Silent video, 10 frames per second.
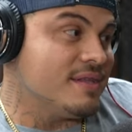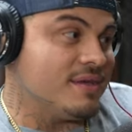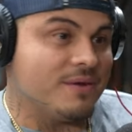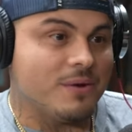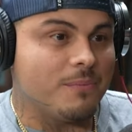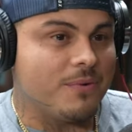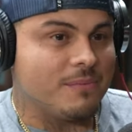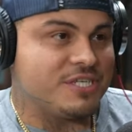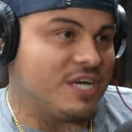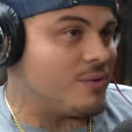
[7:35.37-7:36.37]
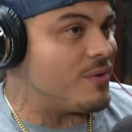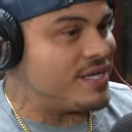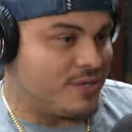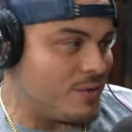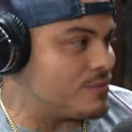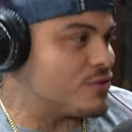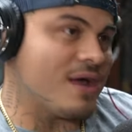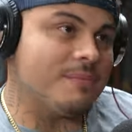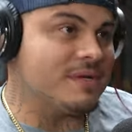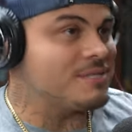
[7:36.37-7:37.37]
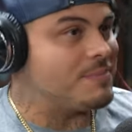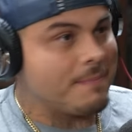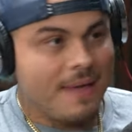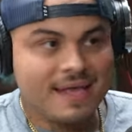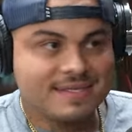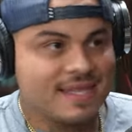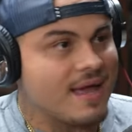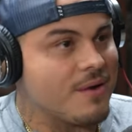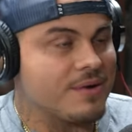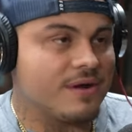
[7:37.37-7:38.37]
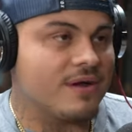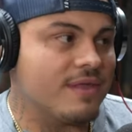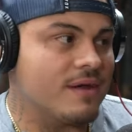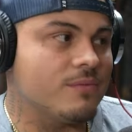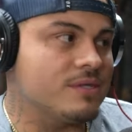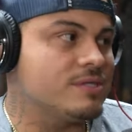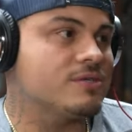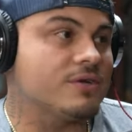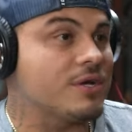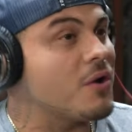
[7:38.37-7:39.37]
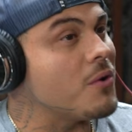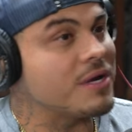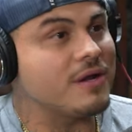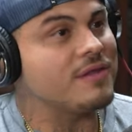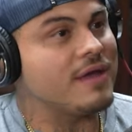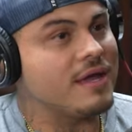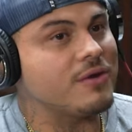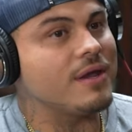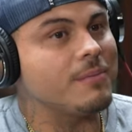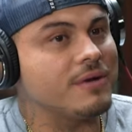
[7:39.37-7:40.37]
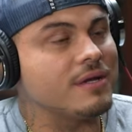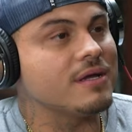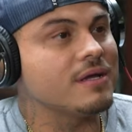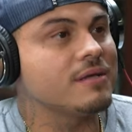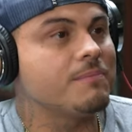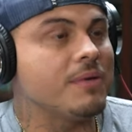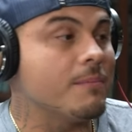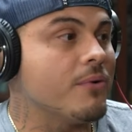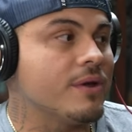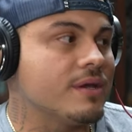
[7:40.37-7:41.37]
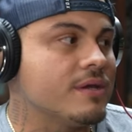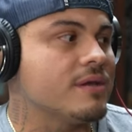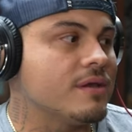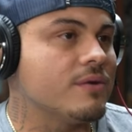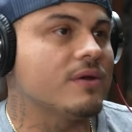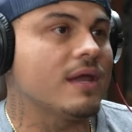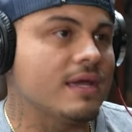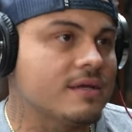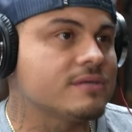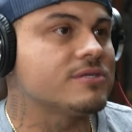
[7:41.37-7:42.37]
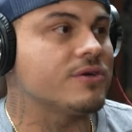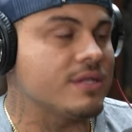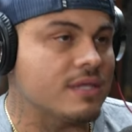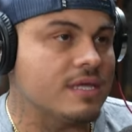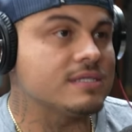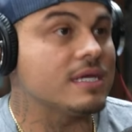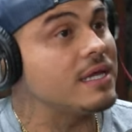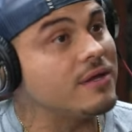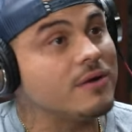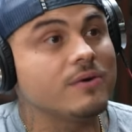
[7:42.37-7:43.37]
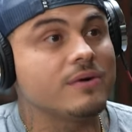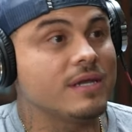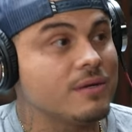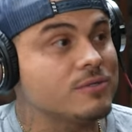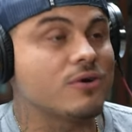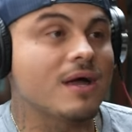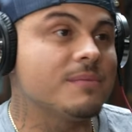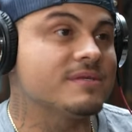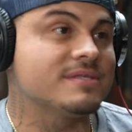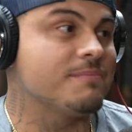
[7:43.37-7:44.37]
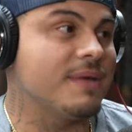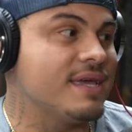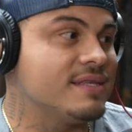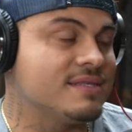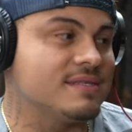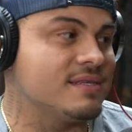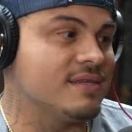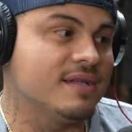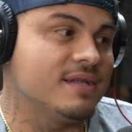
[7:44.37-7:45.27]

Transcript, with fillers: you know, pretty much generational traumas being passed down and all that. And once you start decoding all mm. that, you're able to pinpoint, you know, like certain things and heal and heal traumas and pains and